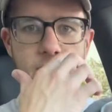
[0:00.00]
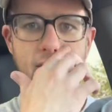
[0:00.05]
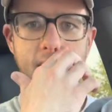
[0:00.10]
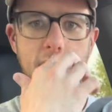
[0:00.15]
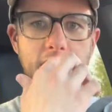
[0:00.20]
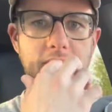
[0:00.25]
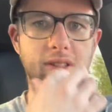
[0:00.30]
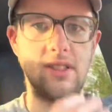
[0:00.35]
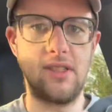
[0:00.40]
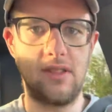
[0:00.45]
because I
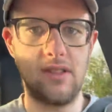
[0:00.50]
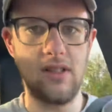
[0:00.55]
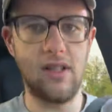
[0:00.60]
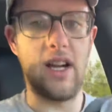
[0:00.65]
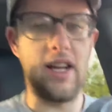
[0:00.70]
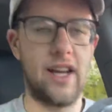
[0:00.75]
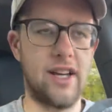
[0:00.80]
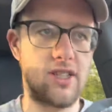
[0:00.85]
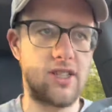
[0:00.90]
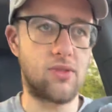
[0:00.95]
was,
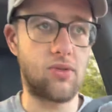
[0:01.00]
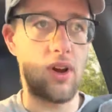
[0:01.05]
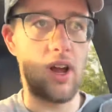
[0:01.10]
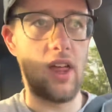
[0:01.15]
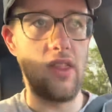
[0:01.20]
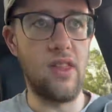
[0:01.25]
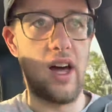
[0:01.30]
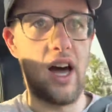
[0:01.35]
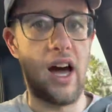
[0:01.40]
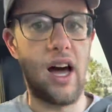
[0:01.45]
I guess,
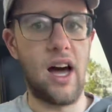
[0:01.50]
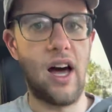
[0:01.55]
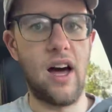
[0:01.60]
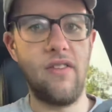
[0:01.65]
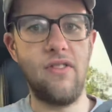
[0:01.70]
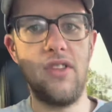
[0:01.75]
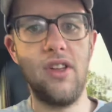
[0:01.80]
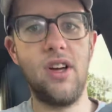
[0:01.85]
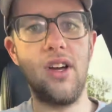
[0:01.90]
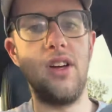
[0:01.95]
riding the high
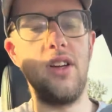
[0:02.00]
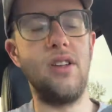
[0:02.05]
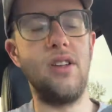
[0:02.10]
of the